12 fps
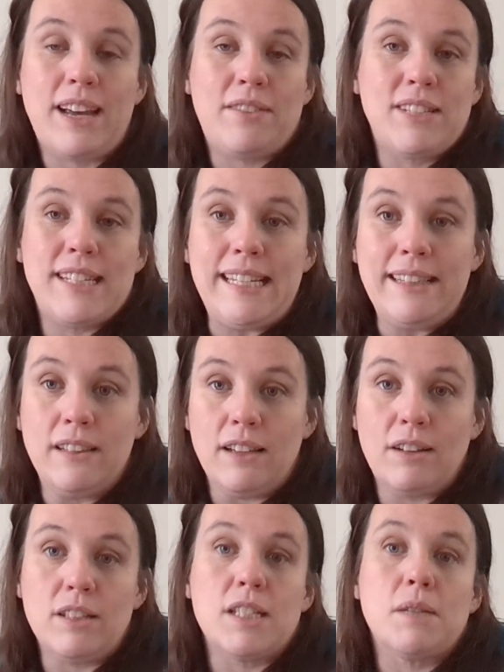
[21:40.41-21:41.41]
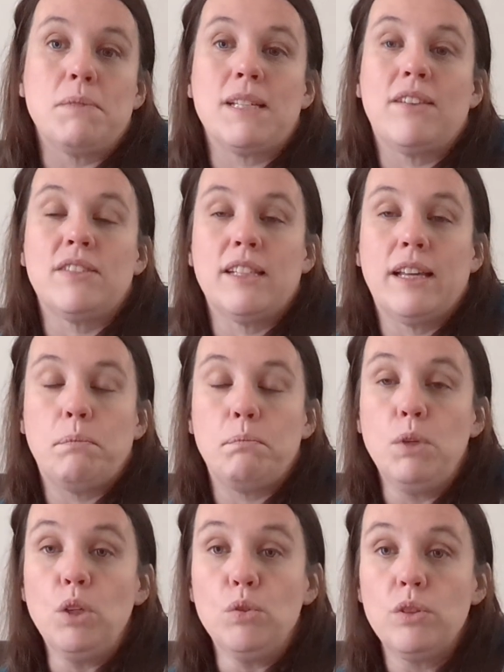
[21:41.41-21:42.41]
I have seen the yarns themselves and they're
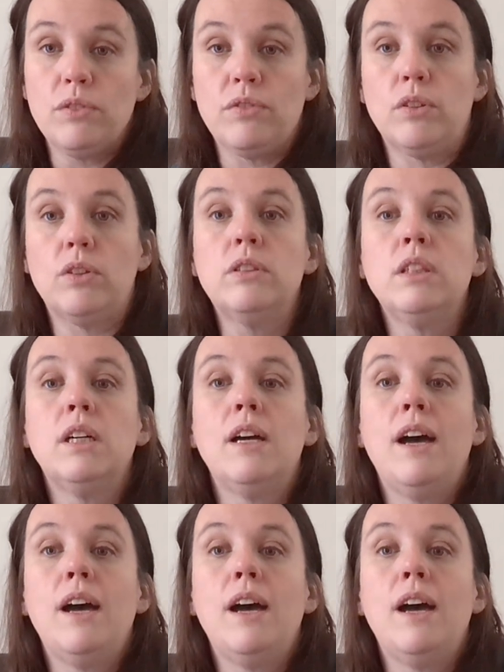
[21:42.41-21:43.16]
beautiful.